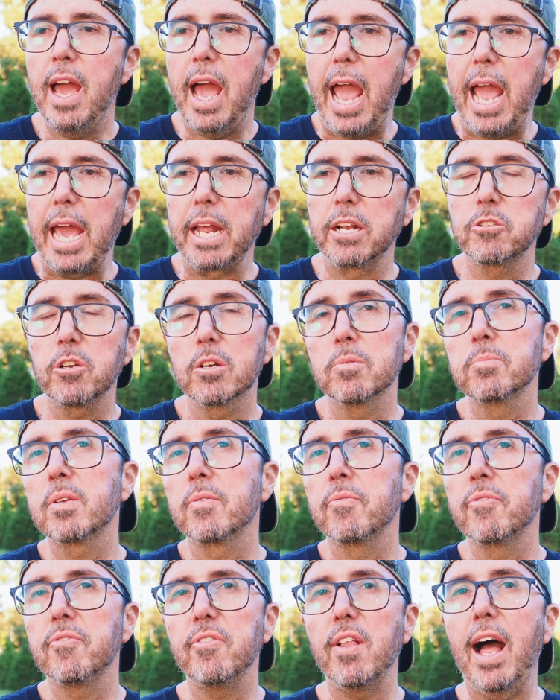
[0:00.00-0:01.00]
and in terms
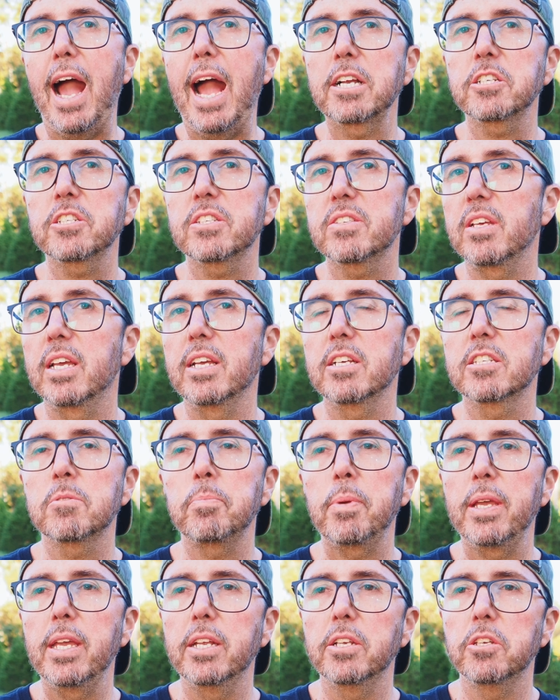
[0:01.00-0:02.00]
of flash sync
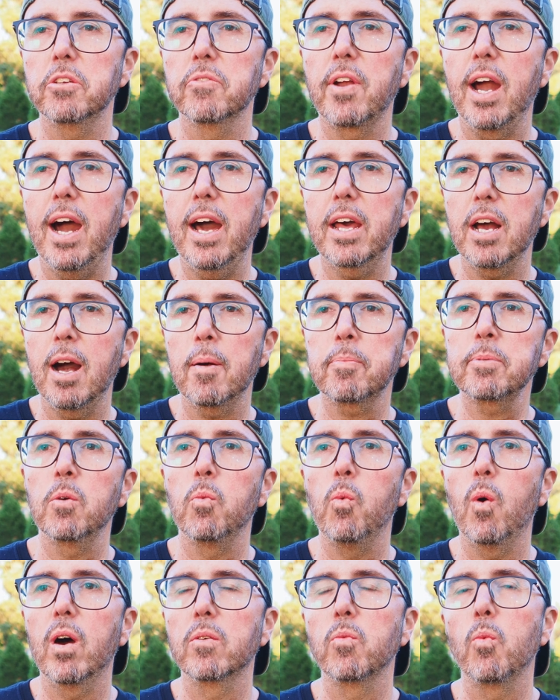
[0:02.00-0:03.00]
speed, you've got up to
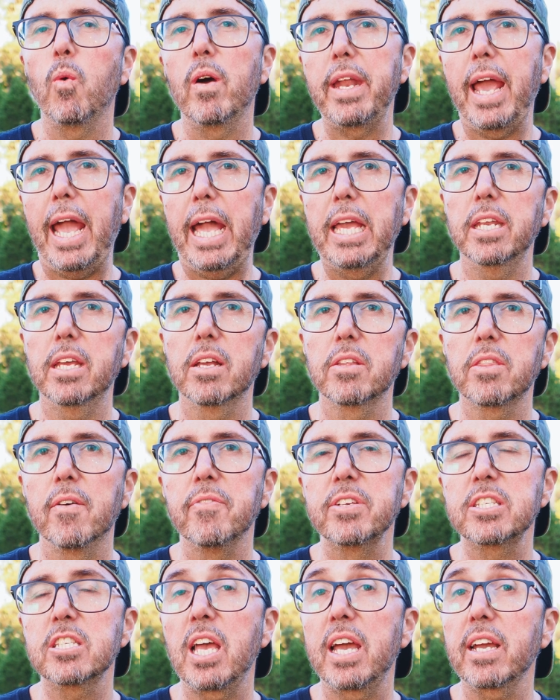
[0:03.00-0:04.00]
1/180th
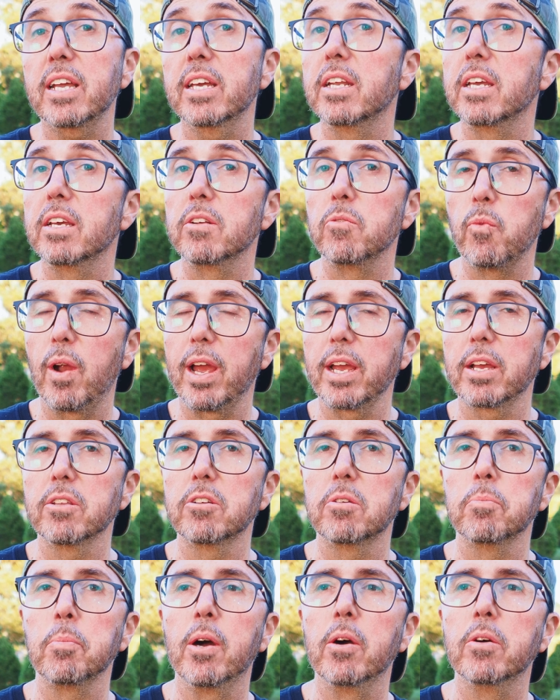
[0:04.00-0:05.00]
of a second in
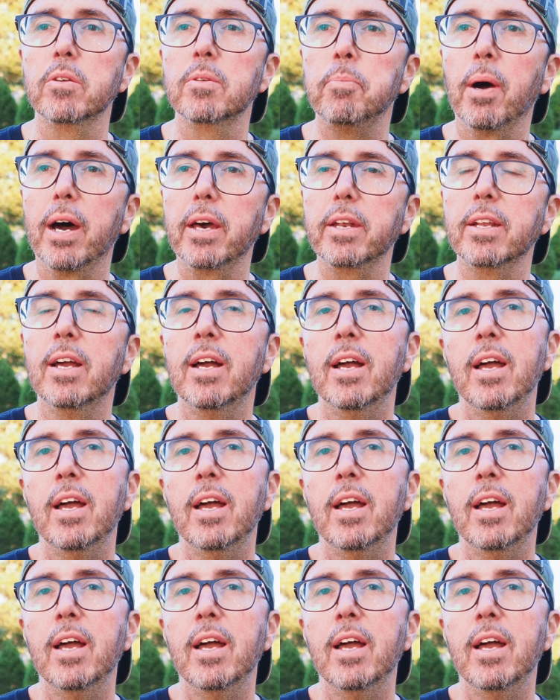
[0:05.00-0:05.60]
regular mode, but